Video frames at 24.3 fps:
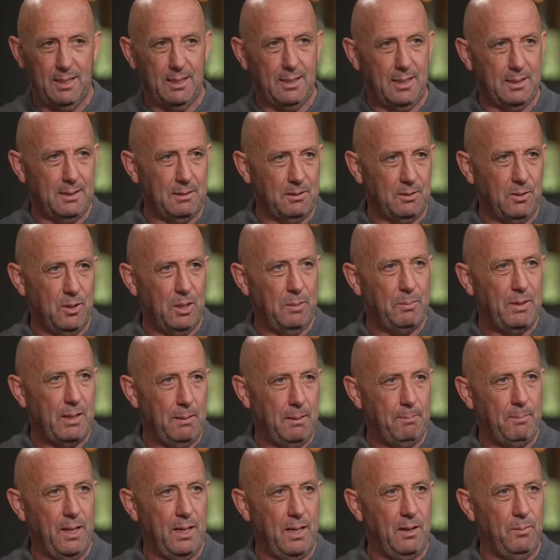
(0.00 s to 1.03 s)
there has got to be
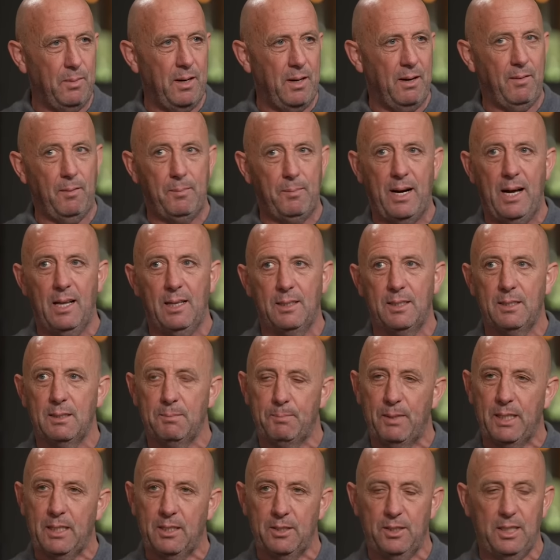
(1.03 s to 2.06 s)
a little bit of a balance,
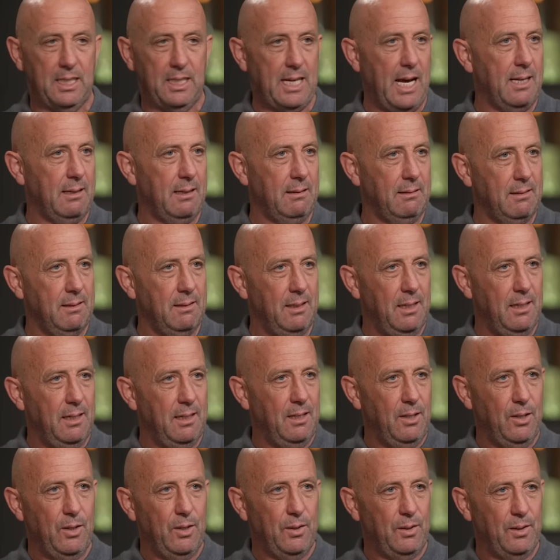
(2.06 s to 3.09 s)
because you can't,
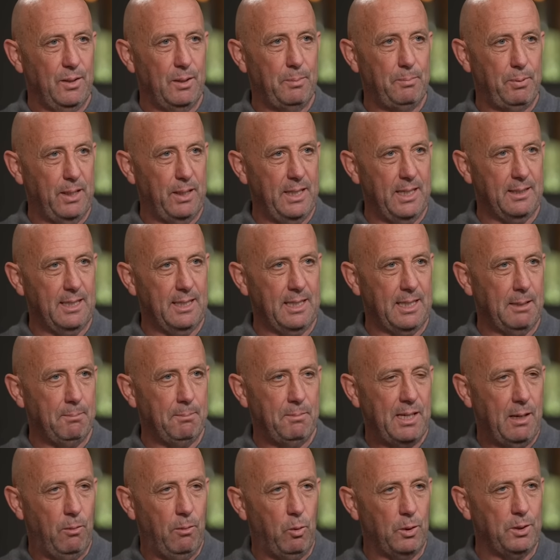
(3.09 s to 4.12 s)
the player that
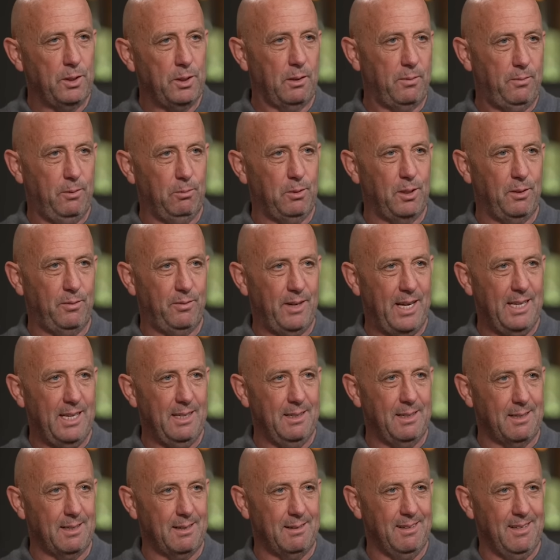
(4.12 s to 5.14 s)
can be a wonderful
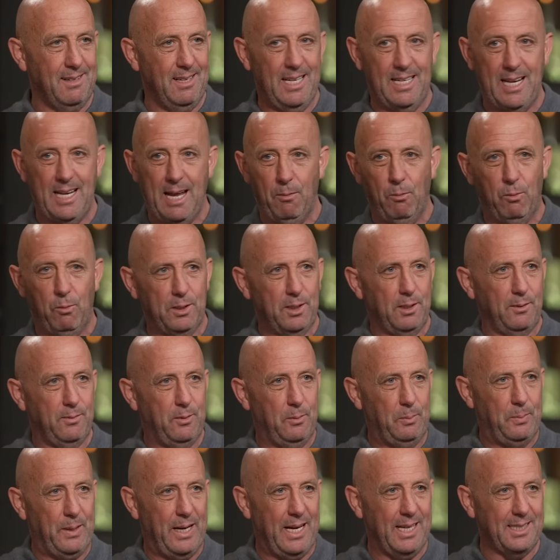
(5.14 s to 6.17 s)
defender and hit
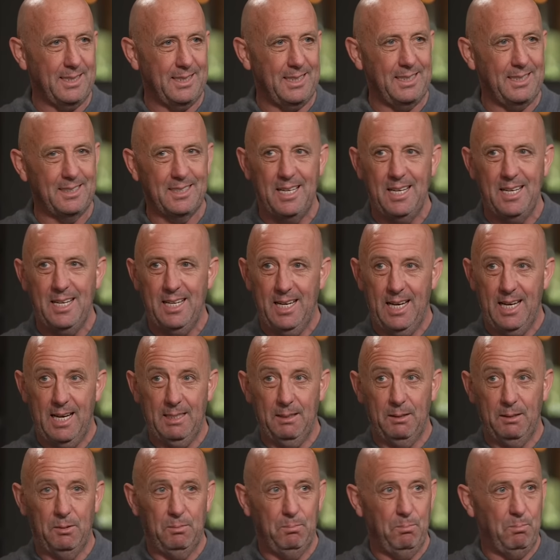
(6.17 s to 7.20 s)
wonderful passes
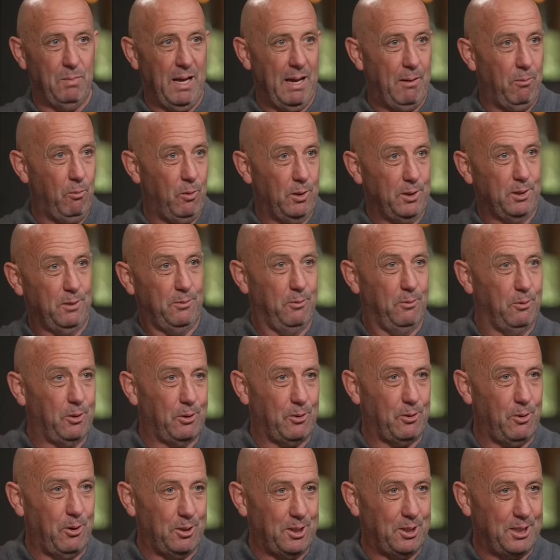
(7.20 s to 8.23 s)
and hit wonderful
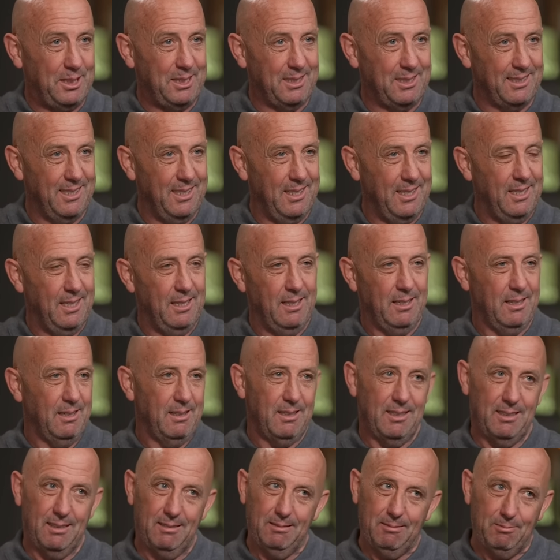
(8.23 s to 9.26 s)
crosses,
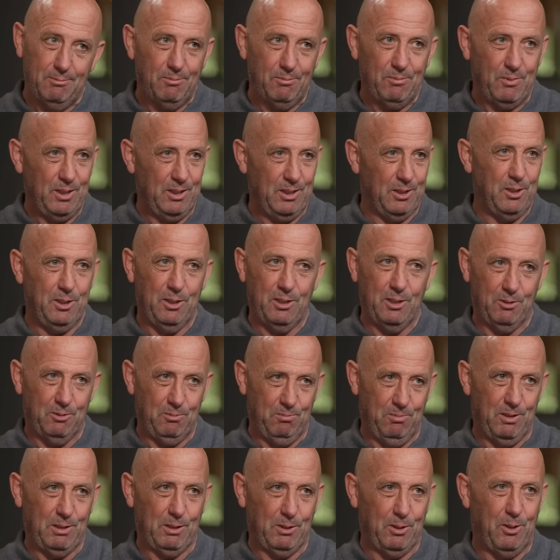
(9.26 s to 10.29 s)

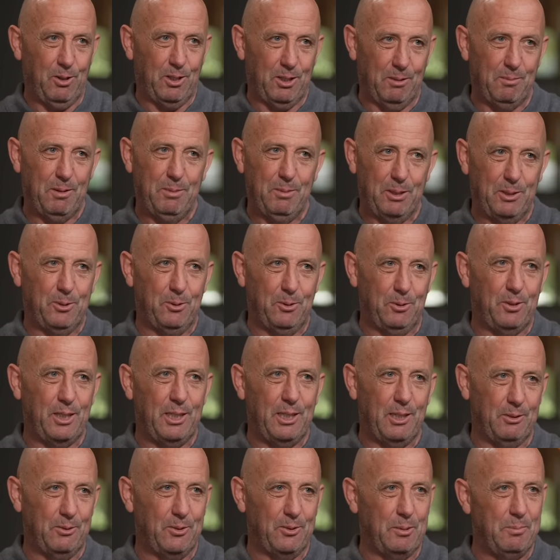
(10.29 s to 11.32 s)
we're talking maybe
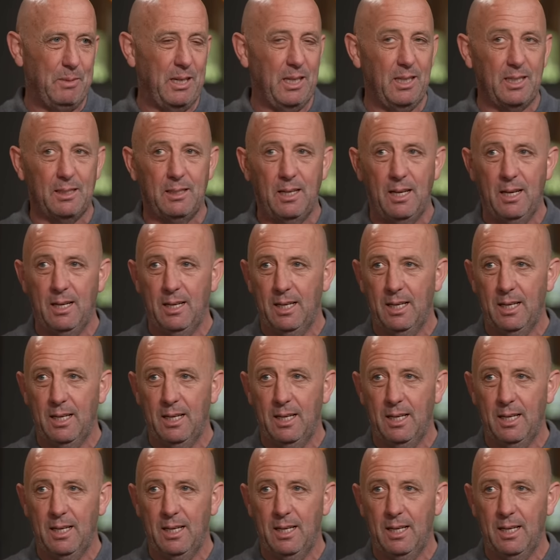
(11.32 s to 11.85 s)
200-300 million.